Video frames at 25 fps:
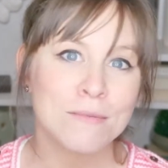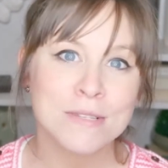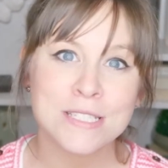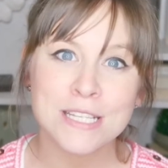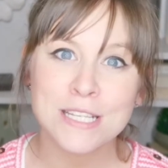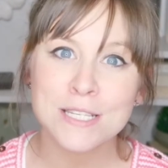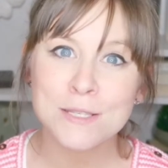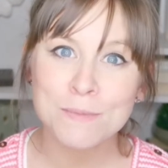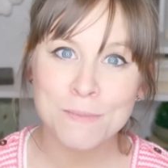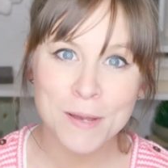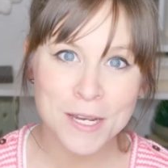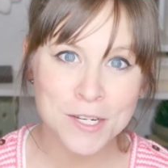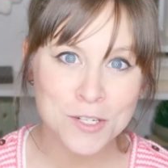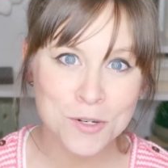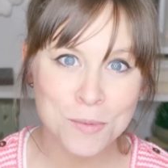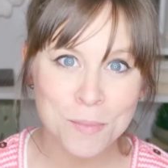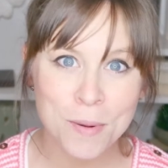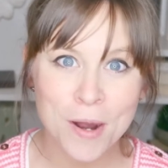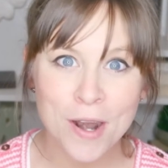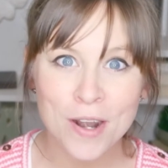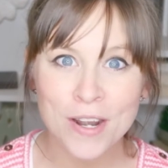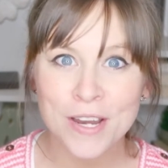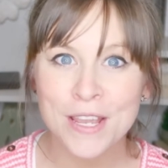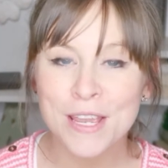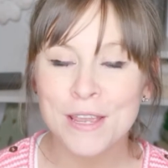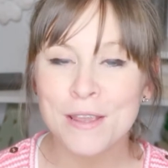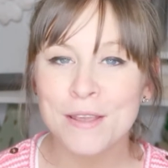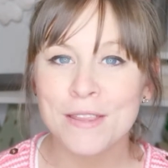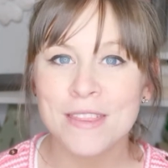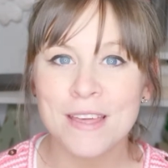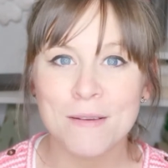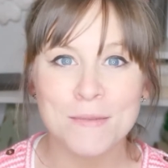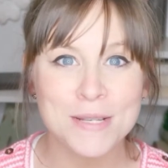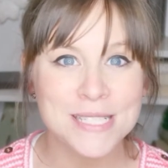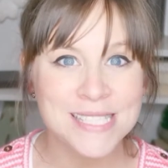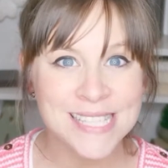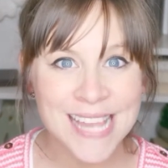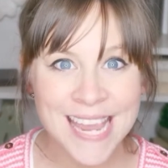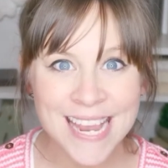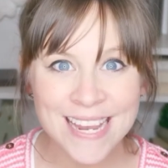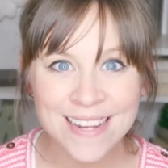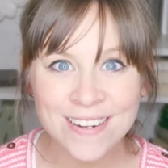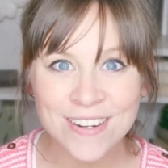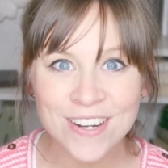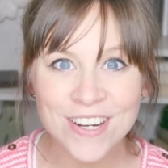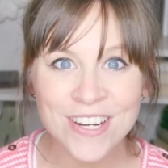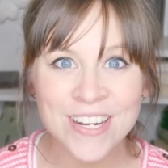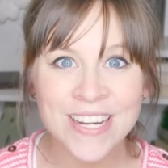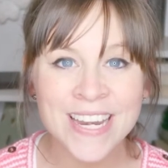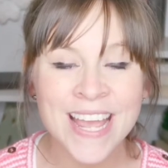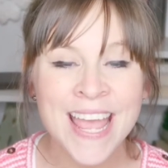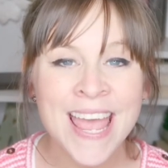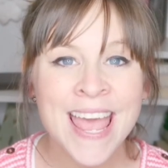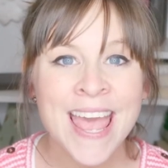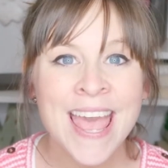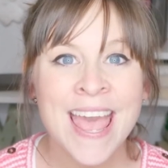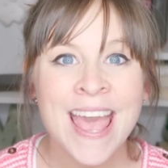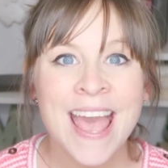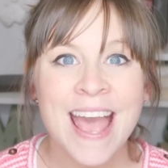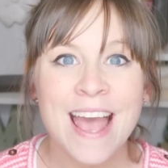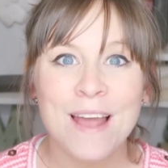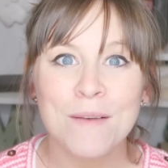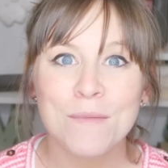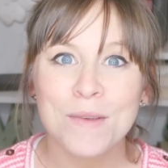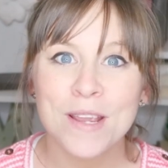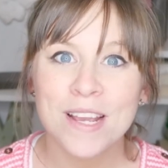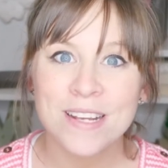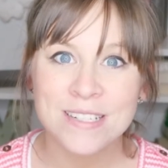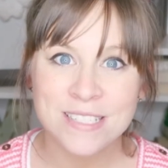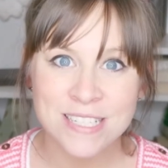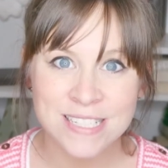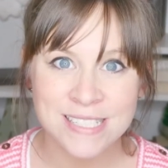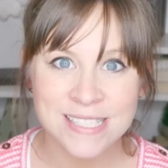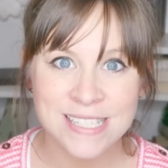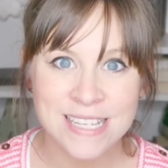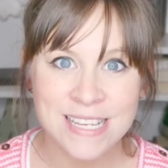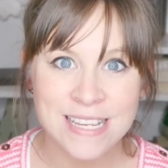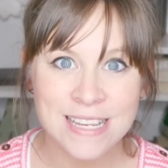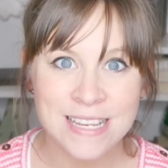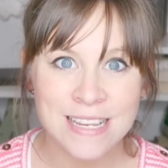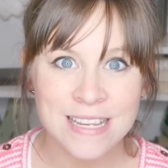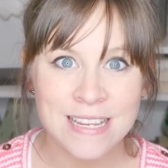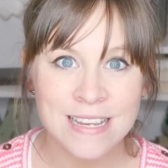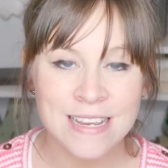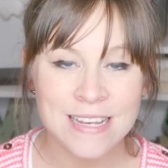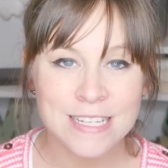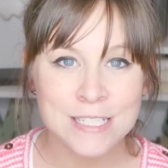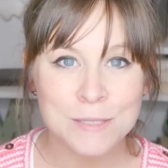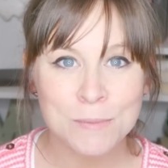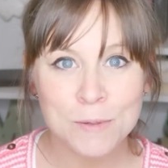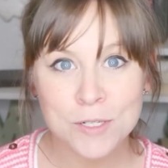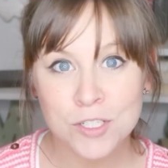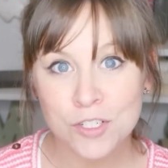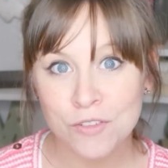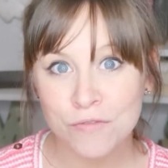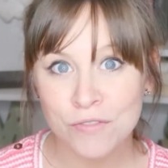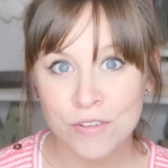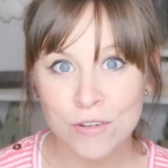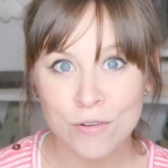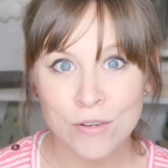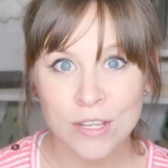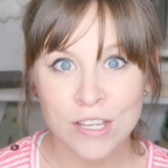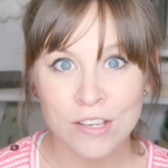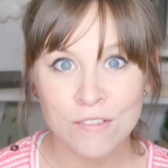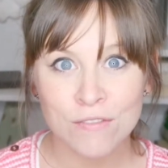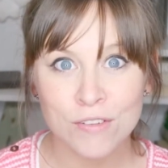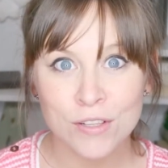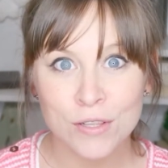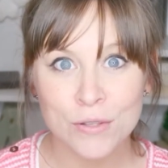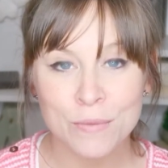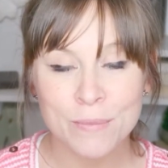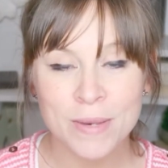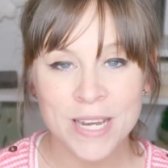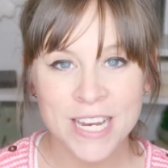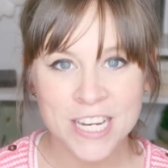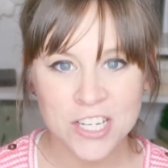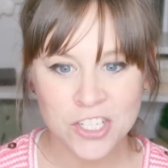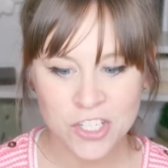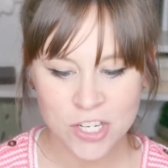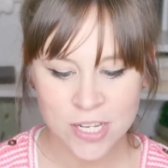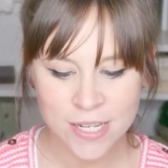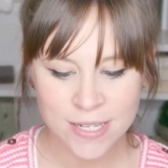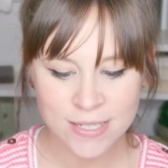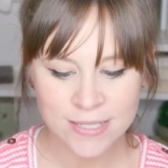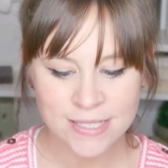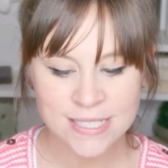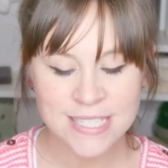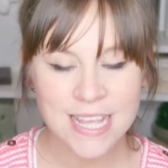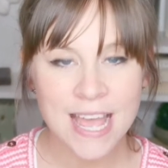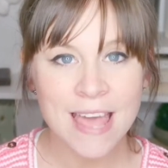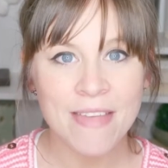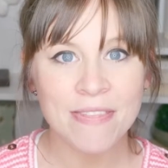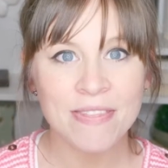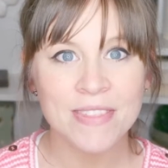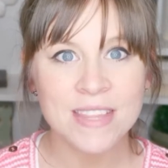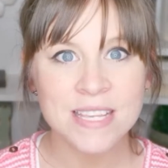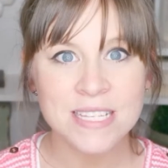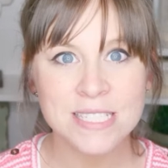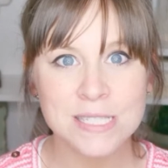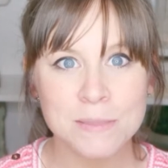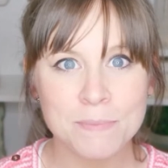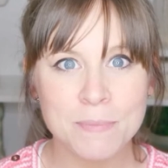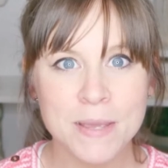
It was a special party that was catered, and we got to see a special viewing of Illuminations, and this